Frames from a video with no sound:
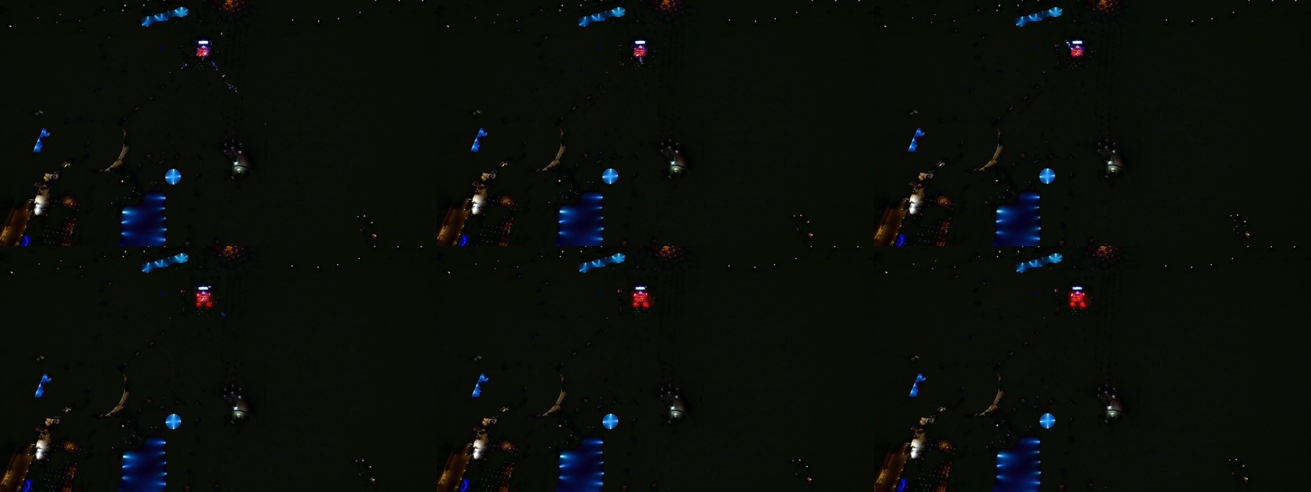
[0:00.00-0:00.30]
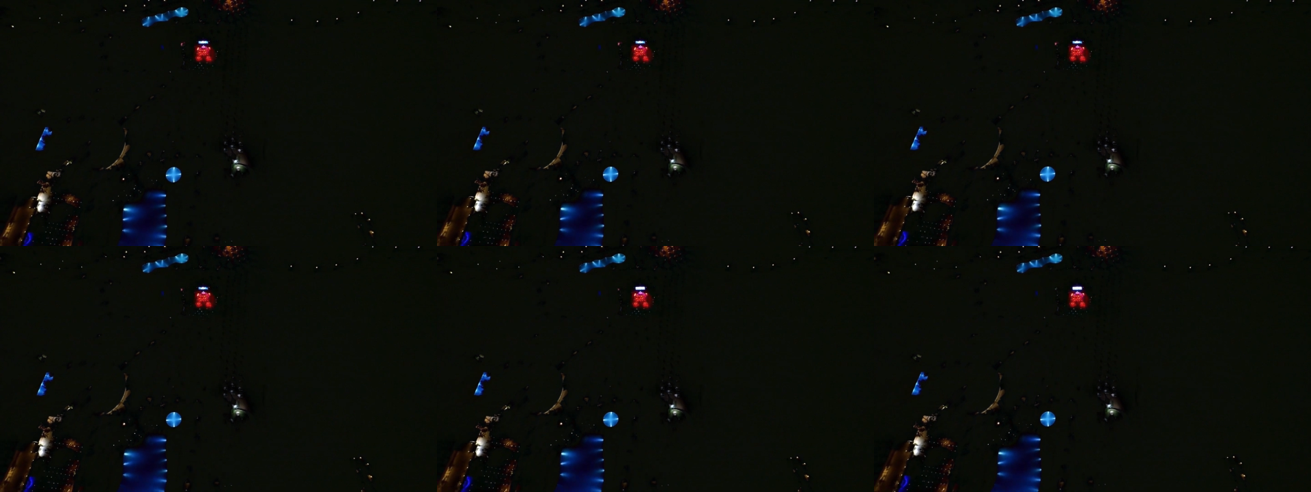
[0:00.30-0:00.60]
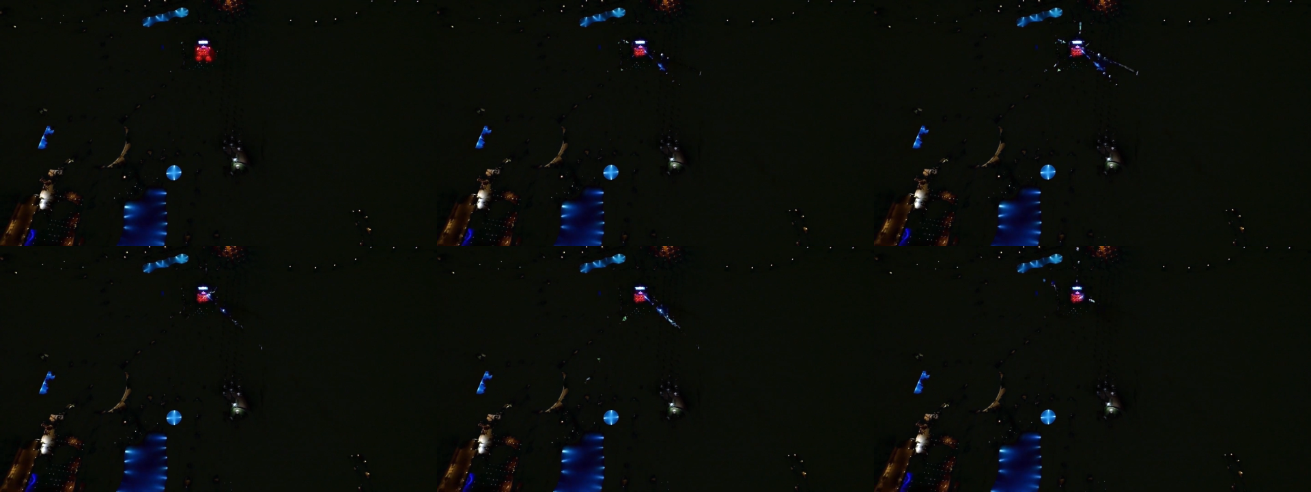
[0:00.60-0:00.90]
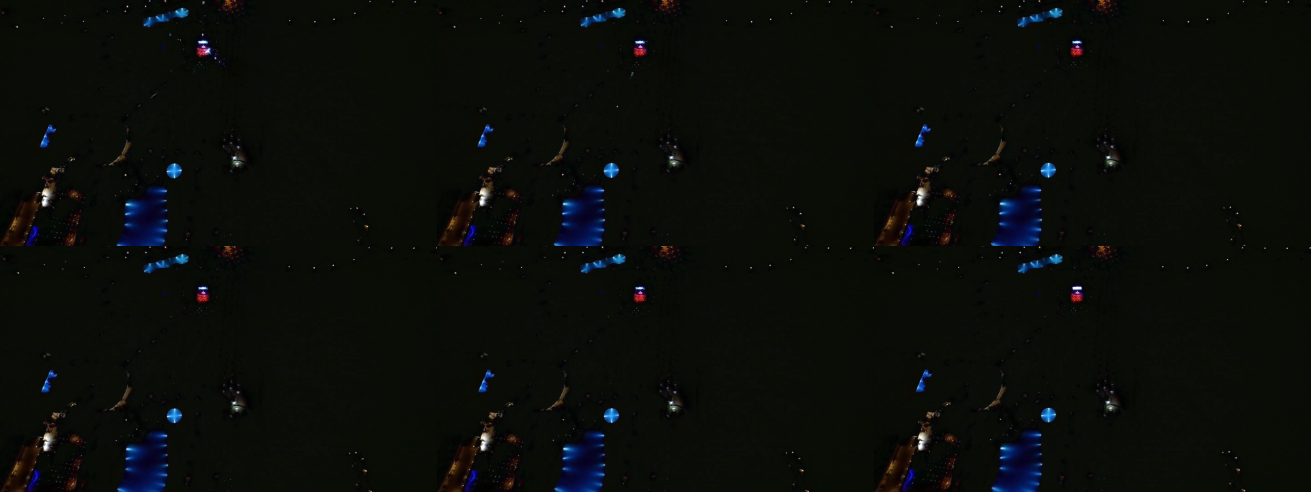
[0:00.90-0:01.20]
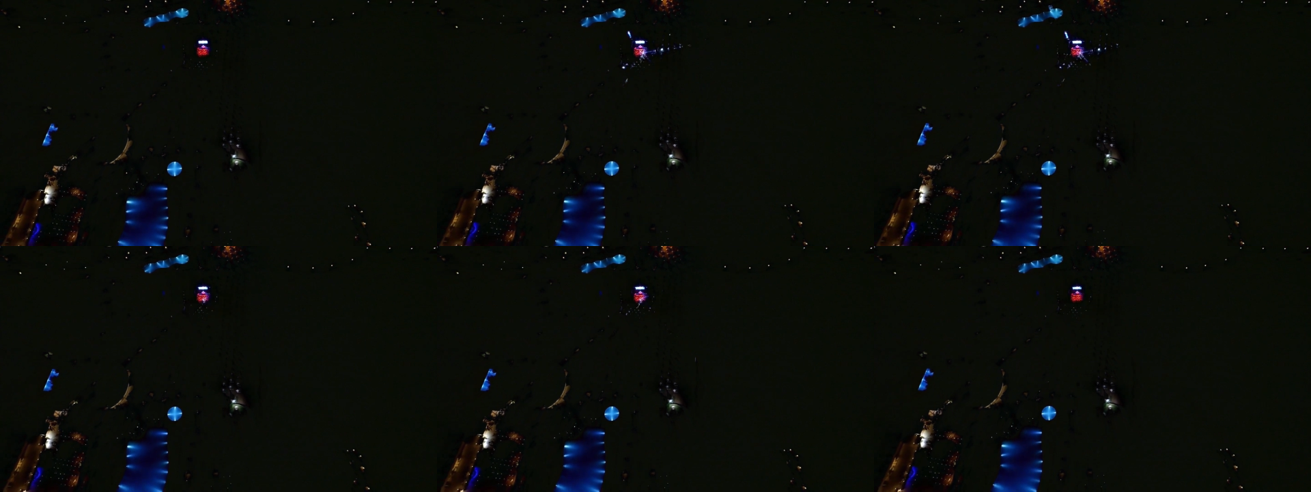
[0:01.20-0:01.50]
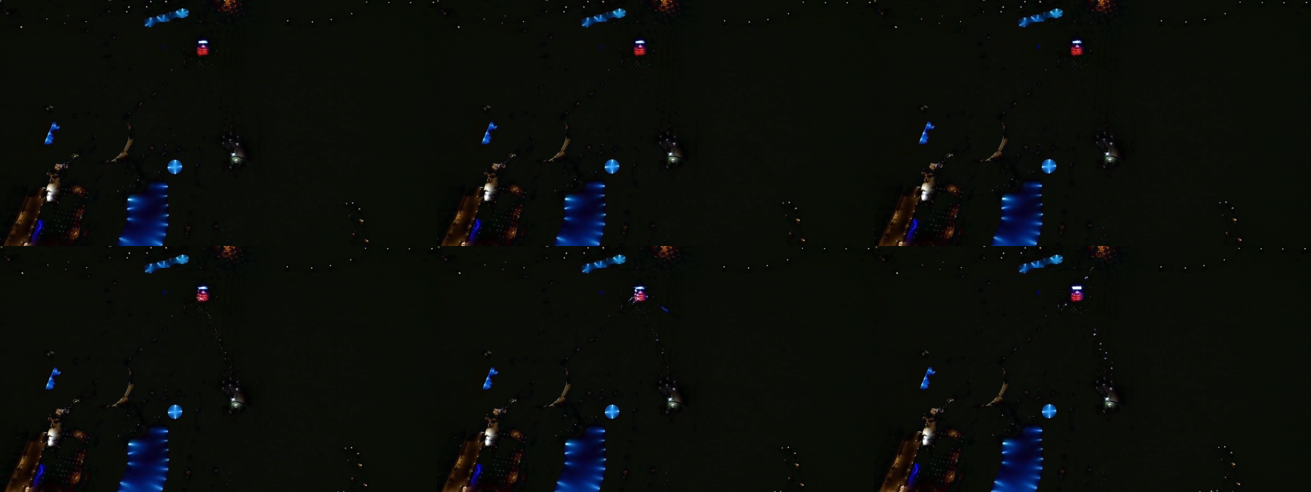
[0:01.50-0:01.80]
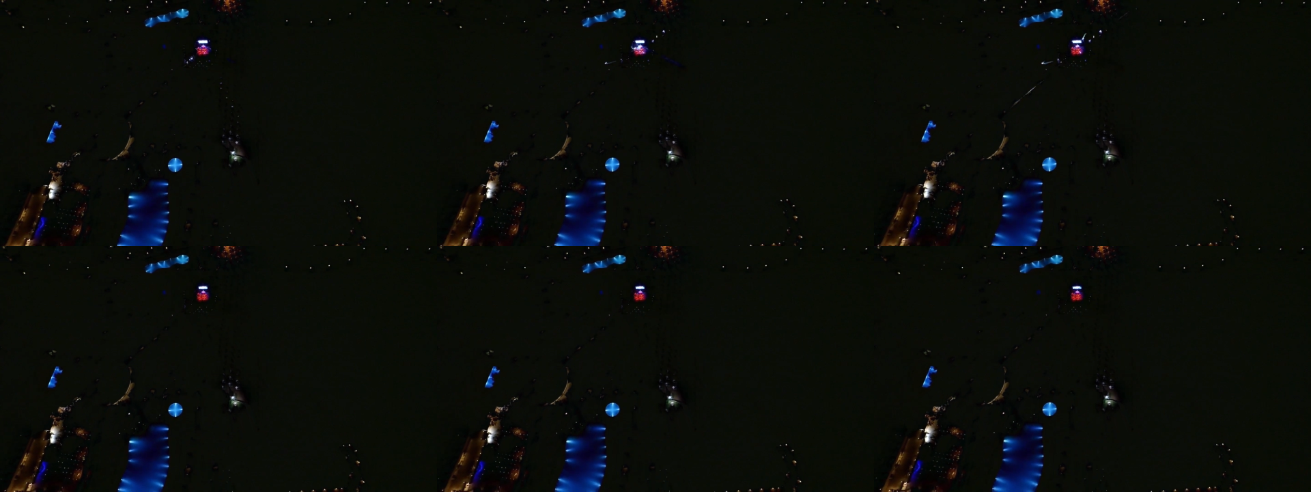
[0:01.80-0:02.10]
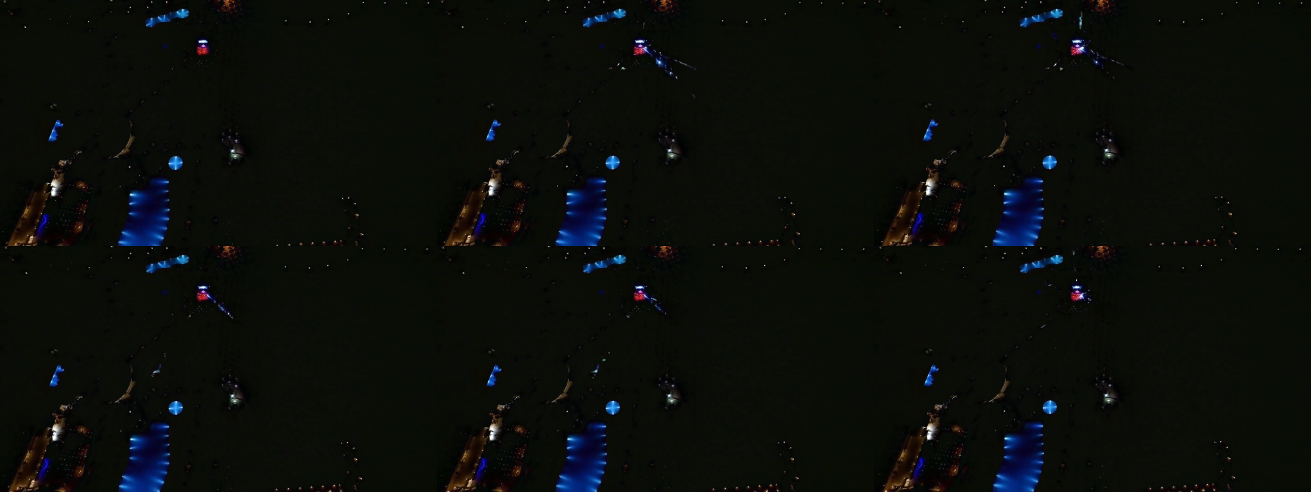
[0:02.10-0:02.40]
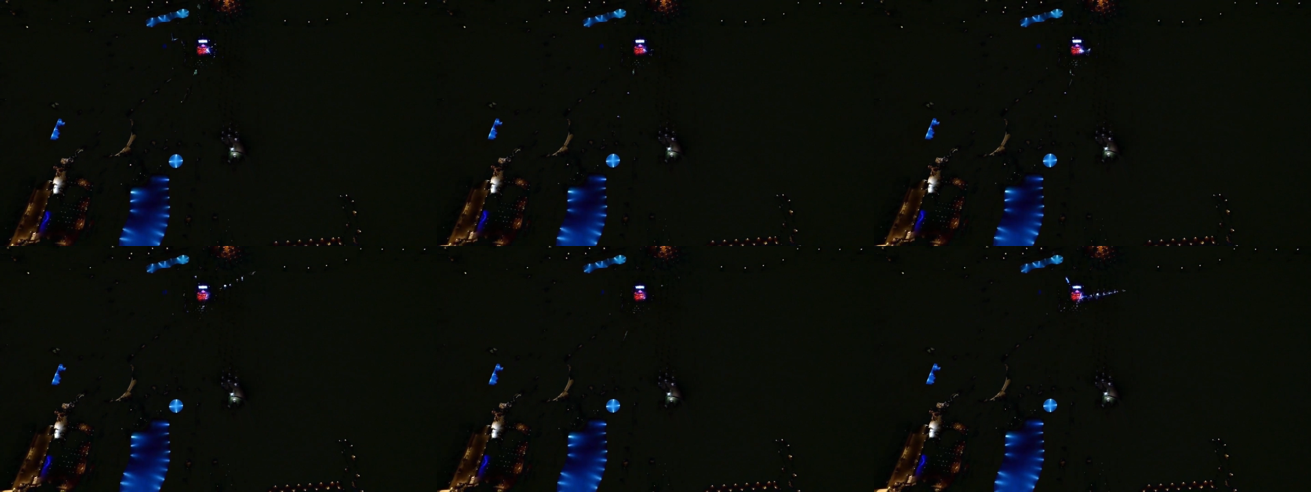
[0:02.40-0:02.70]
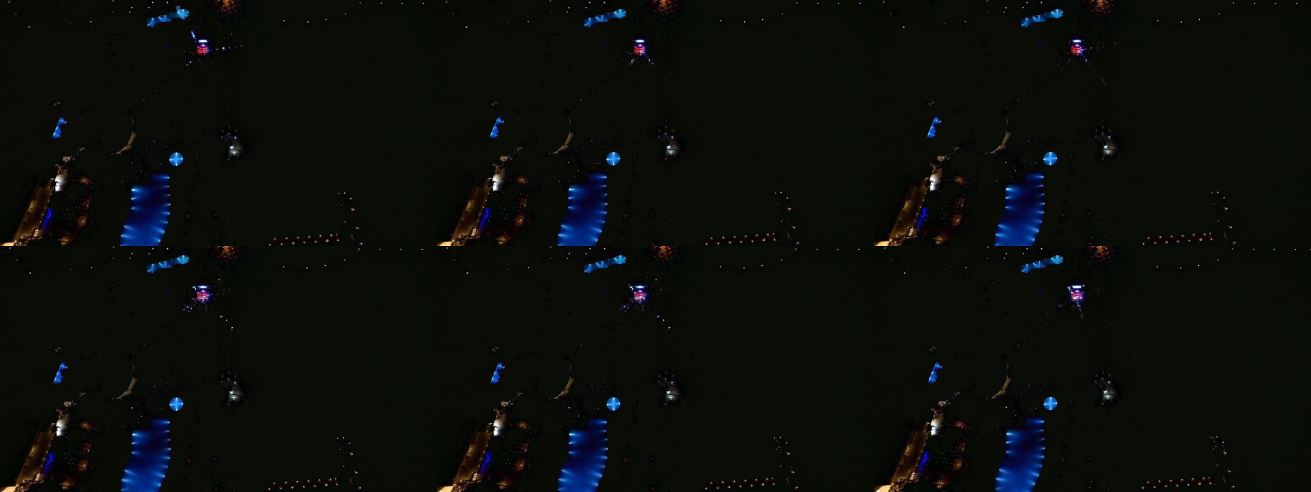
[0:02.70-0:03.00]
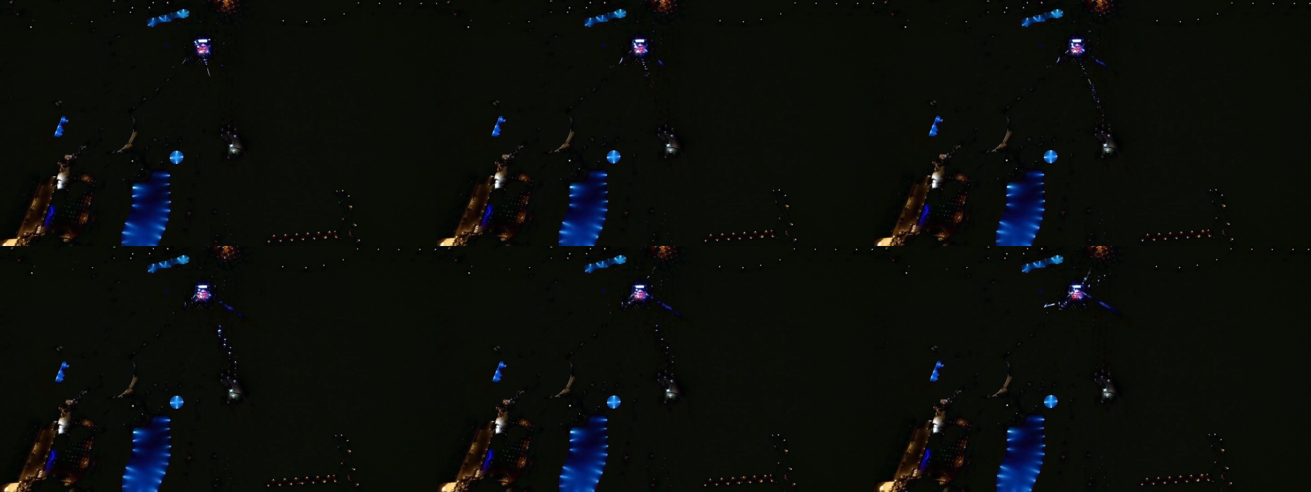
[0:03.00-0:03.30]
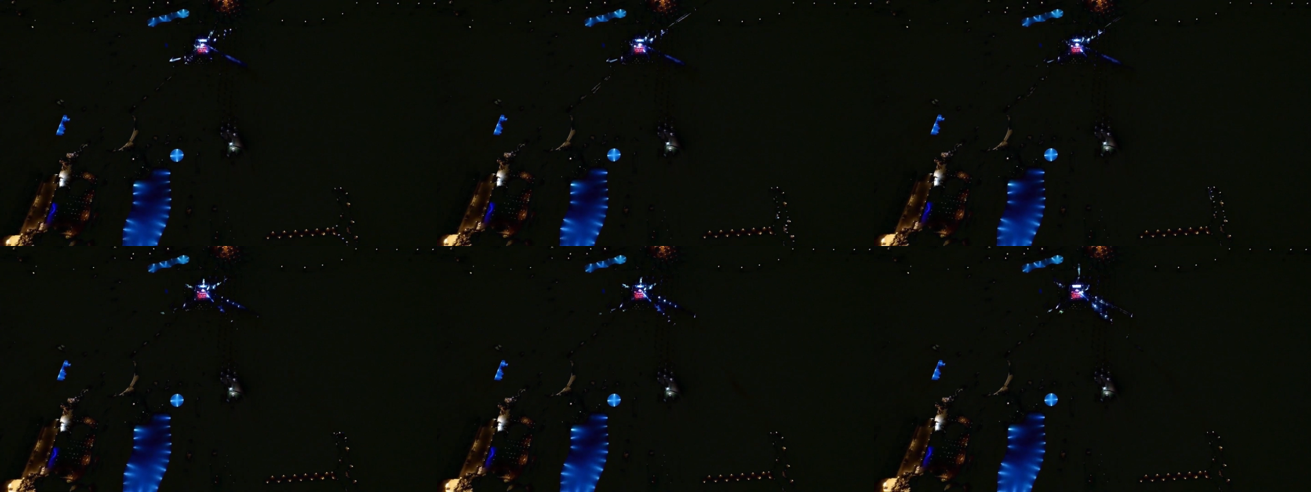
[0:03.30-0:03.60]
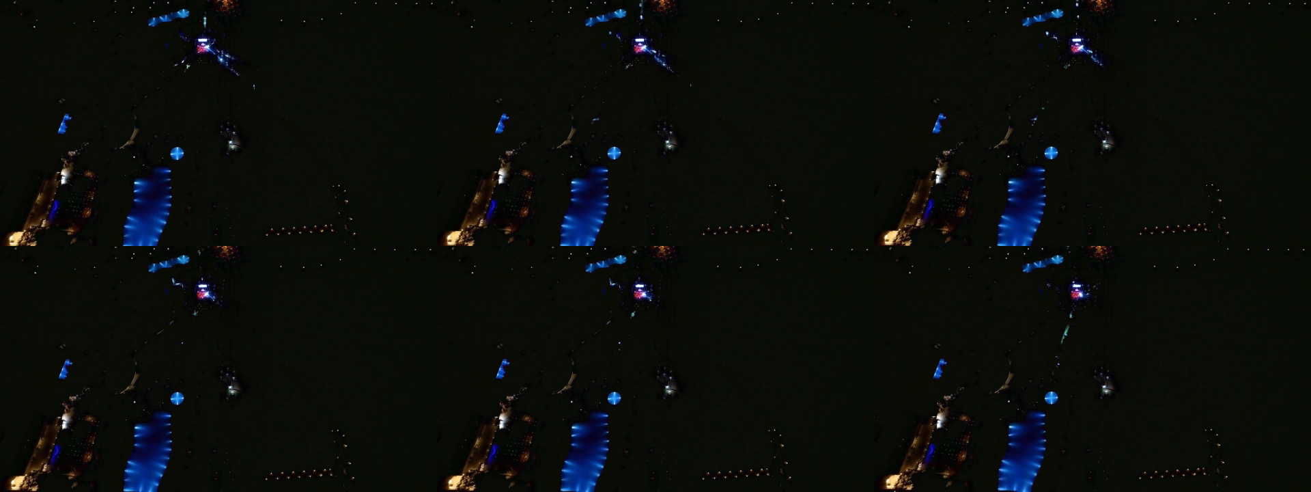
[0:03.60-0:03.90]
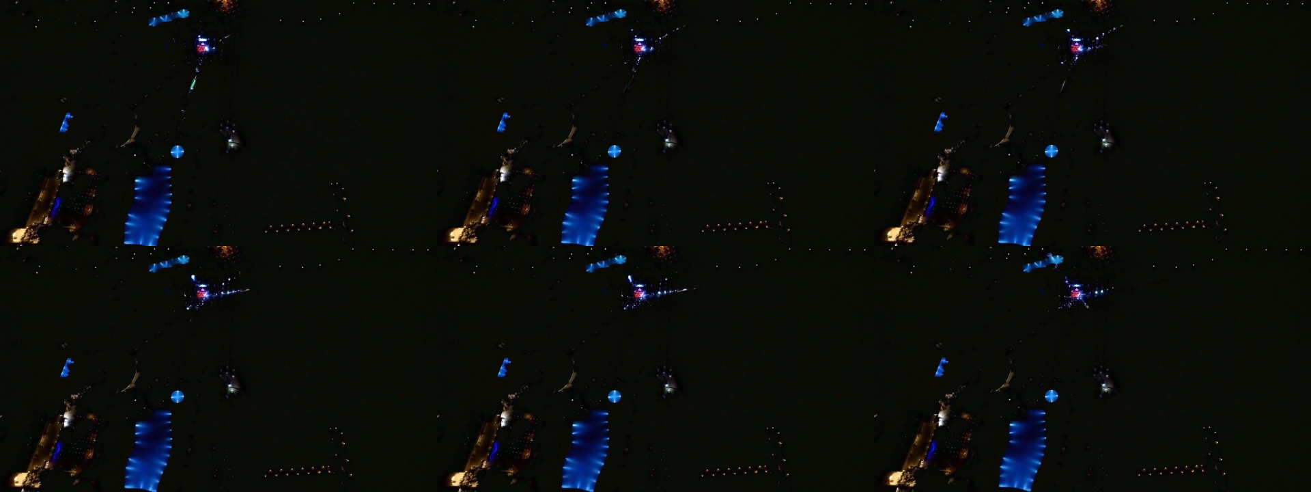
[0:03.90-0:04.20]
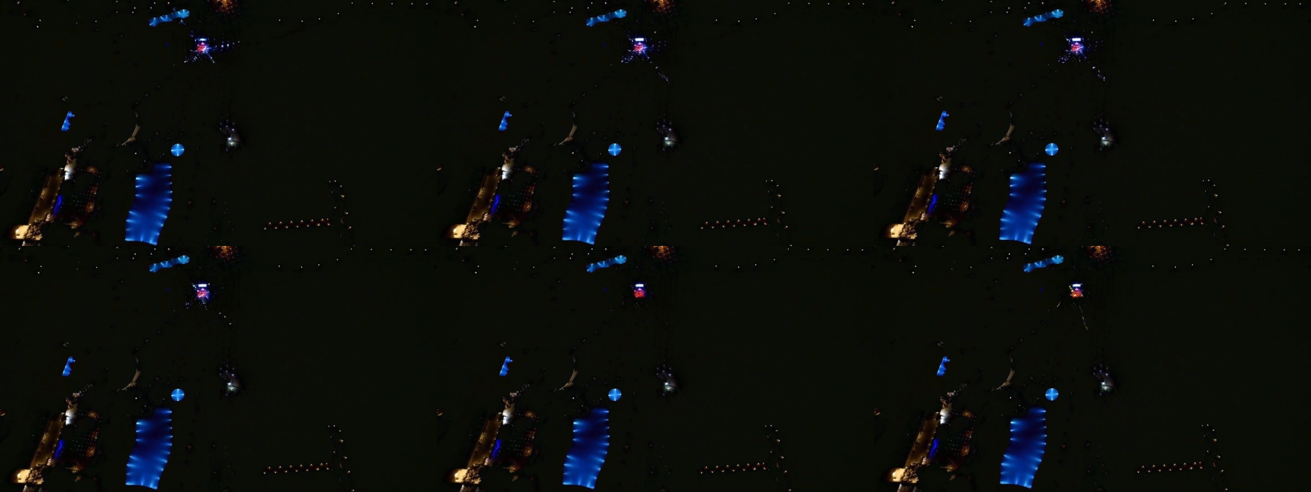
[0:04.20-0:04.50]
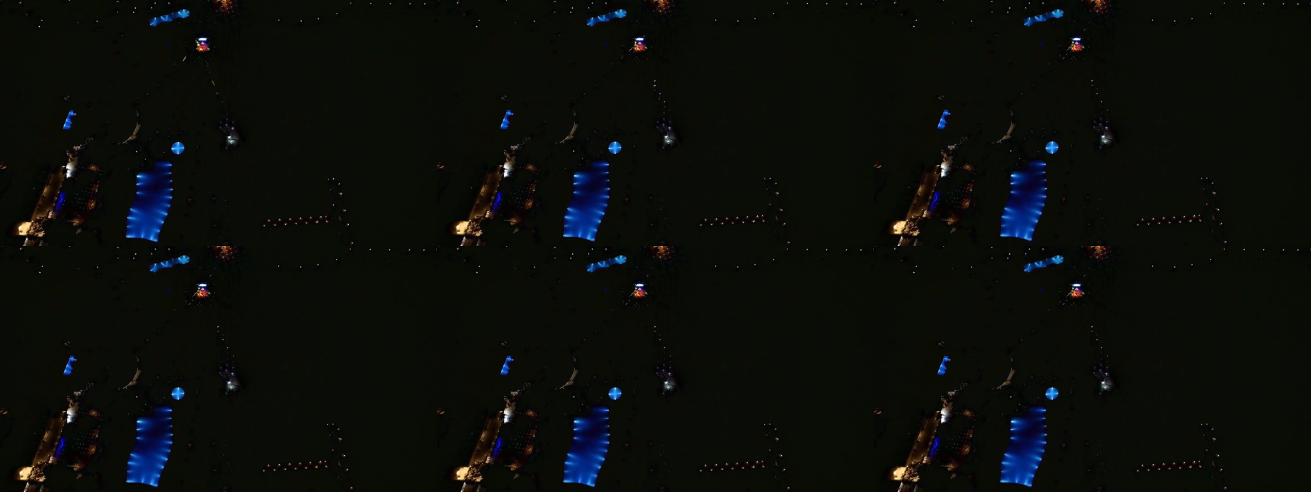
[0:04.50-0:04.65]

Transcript: [unreadable: no face in view]